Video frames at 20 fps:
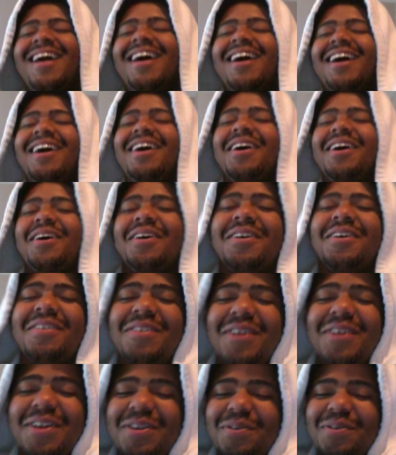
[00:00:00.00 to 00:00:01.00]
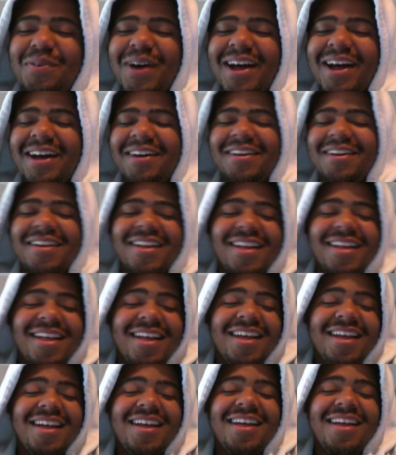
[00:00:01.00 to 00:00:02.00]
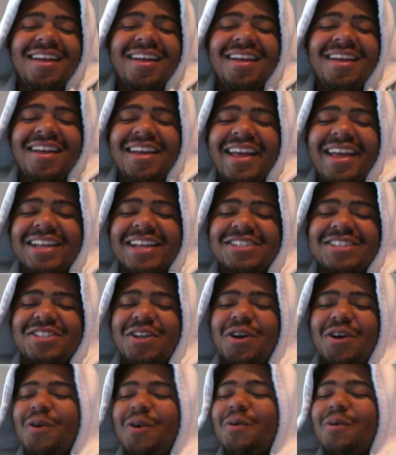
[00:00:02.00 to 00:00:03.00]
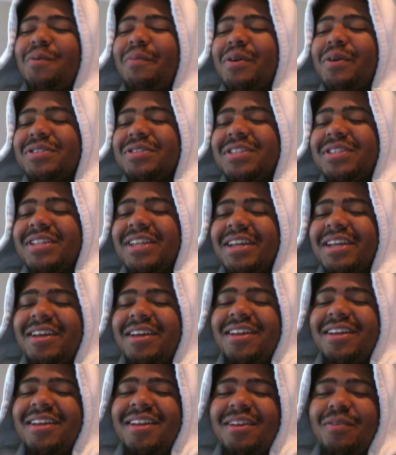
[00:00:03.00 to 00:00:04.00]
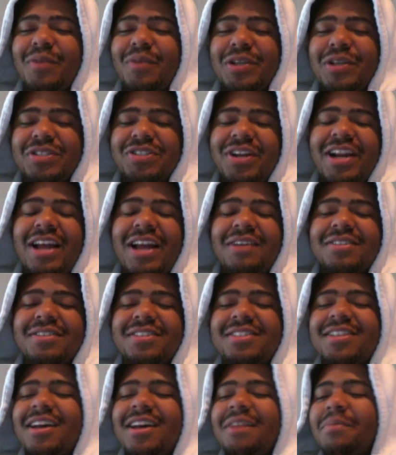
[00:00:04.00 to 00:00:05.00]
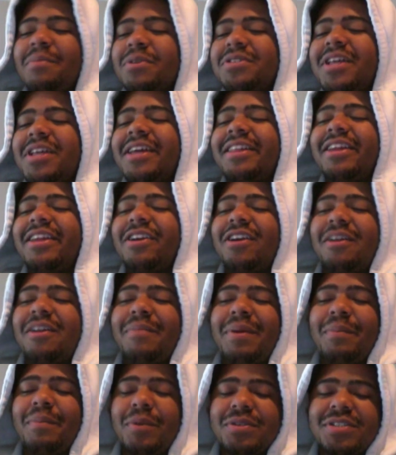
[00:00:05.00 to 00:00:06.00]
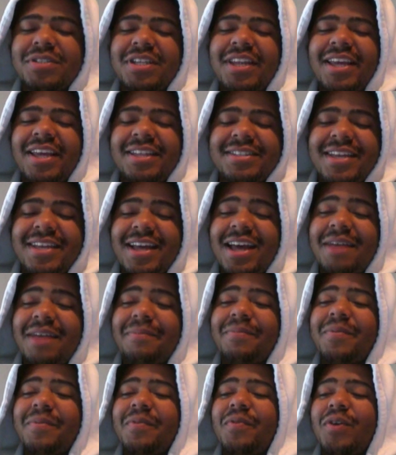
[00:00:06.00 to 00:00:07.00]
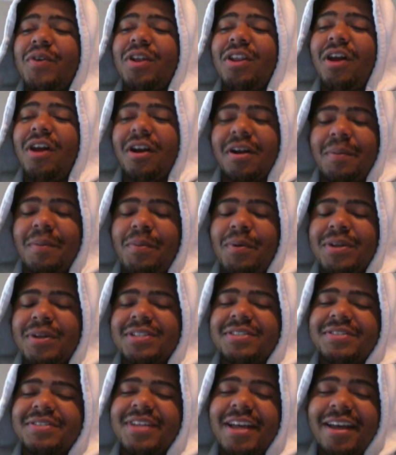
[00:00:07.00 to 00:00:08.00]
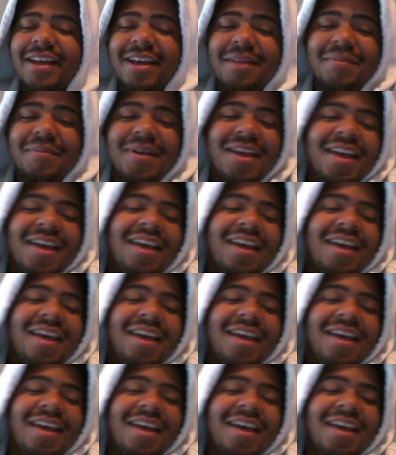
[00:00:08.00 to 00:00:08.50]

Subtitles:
Oh wow. Yeah, so mostly when you start out in Sun, most likely you're going to be mostly daytime for a longer points of time.